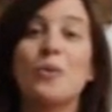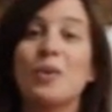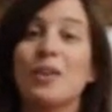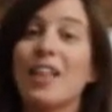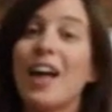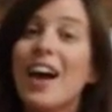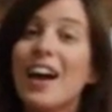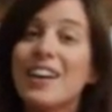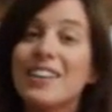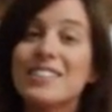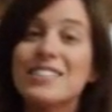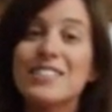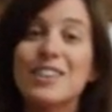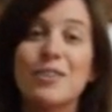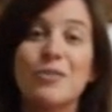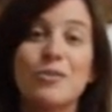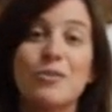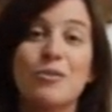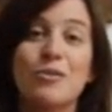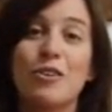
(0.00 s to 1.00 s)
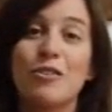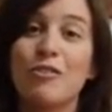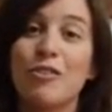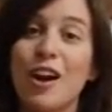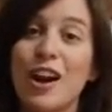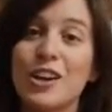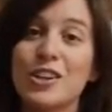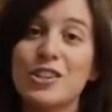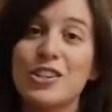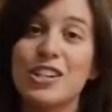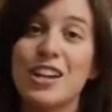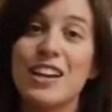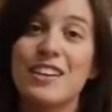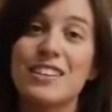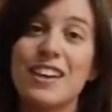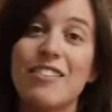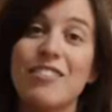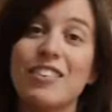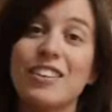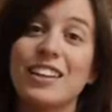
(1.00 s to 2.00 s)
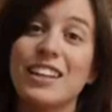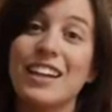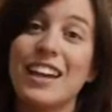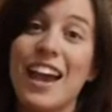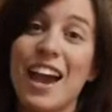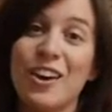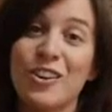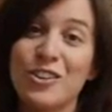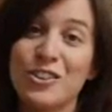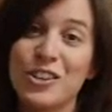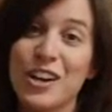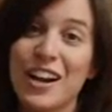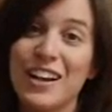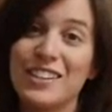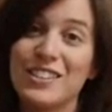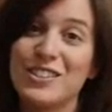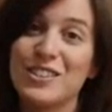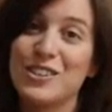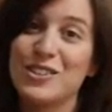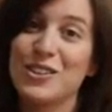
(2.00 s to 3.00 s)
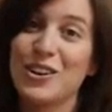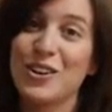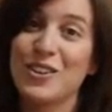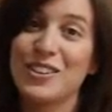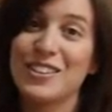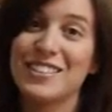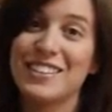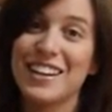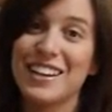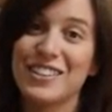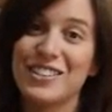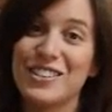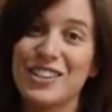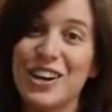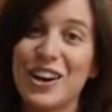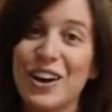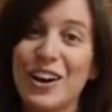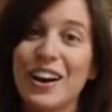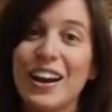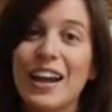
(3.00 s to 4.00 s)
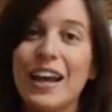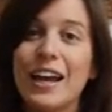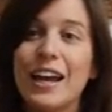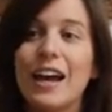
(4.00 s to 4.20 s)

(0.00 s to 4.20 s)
relaxed and refreshed and definitely energized to start this next year.